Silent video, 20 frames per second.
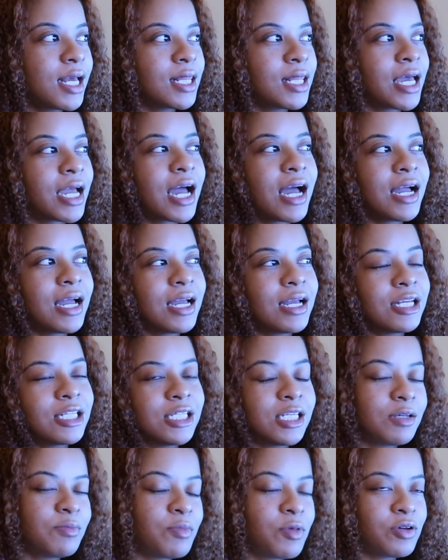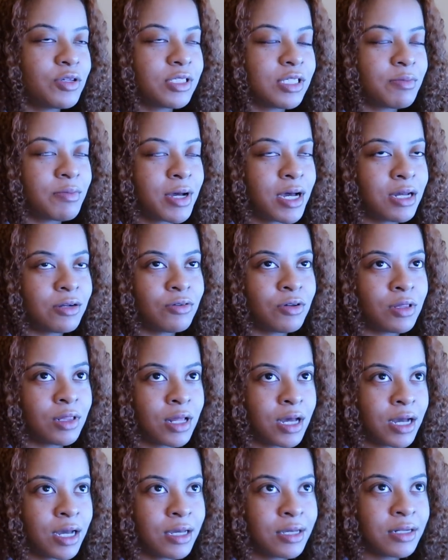Like, I did most of mine
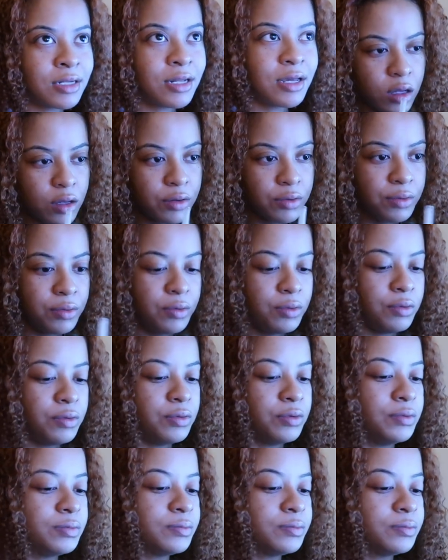online. Whew.